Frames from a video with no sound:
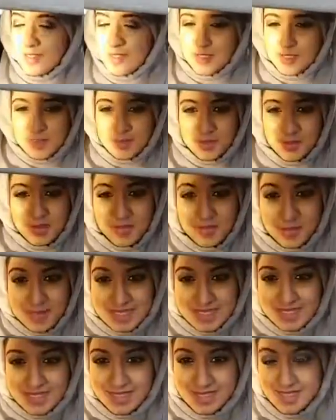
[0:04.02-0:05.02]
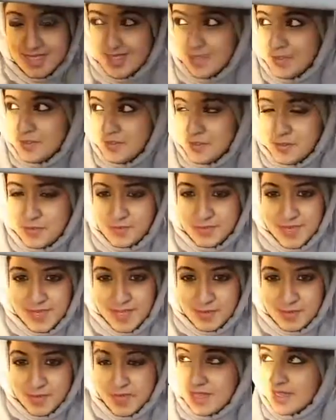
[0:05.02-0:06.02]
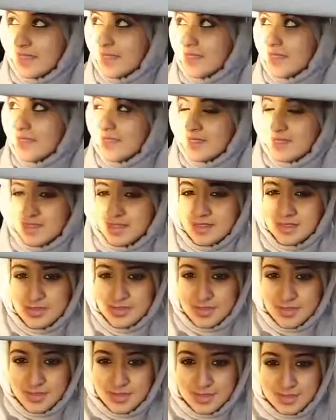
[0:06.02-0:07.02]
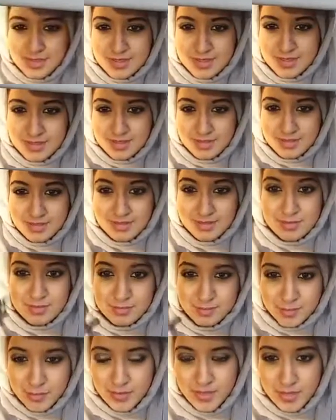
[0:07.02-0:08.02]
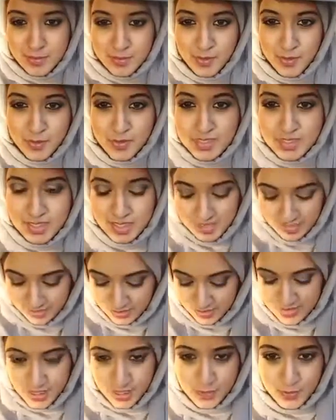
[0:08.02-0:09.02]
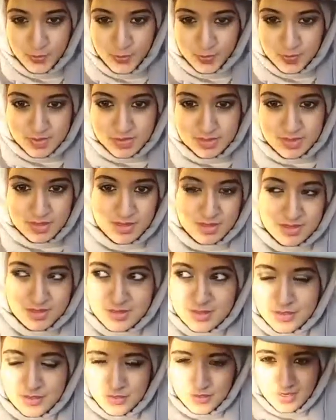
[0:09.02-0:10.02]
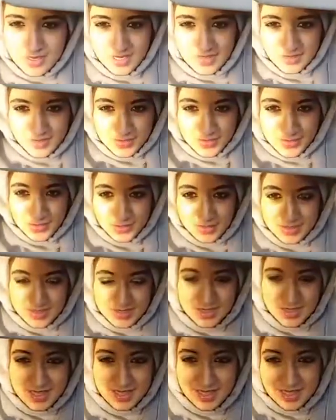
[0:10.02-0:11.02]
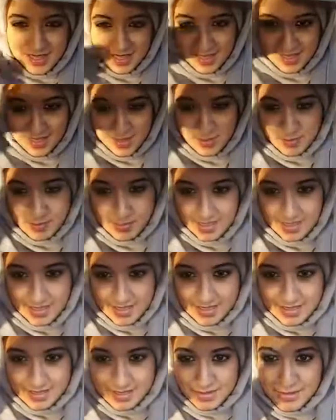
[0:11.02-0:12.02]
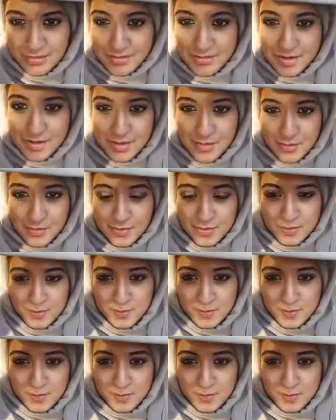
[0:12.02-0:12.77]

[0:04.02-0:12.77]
Do you know what? I've been sitting here for 5 minutes just putting up content, like just taking notes, and suddenly the sun's blazing through.